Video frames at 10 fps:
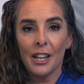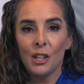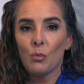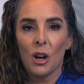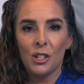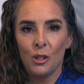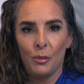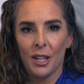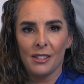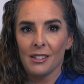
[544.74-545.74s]
I didn't want to
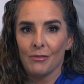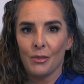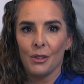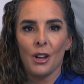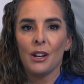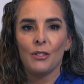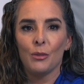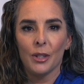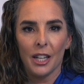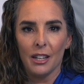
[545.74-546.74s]
because they're not even
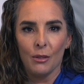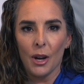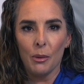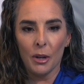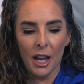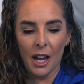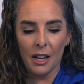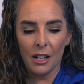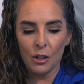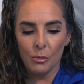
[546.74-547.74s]
related, right? But I
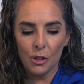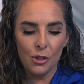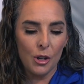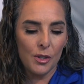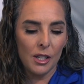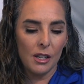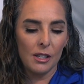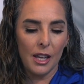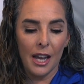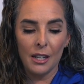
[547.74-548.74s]
had
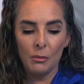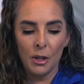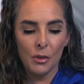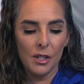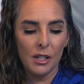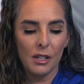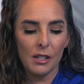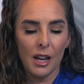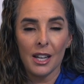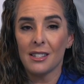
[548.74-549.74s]
endometriosis, adenomyosis,
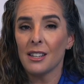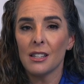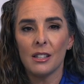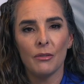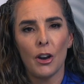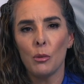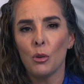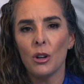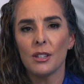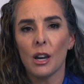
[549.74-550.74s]
I had cysts and
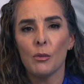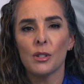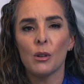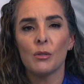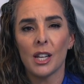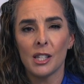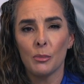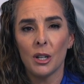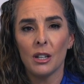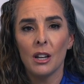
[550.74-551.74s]
fibroids. I was so
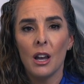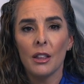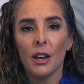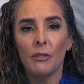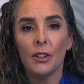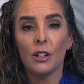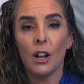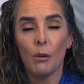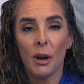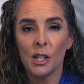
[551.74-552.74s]
desperate that I figured
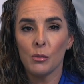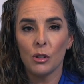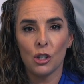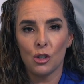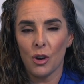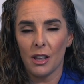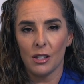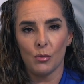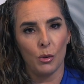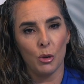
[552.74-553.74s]
I might as well just try
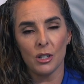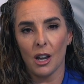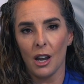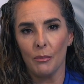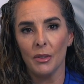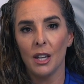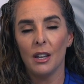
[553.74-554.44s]
this one more time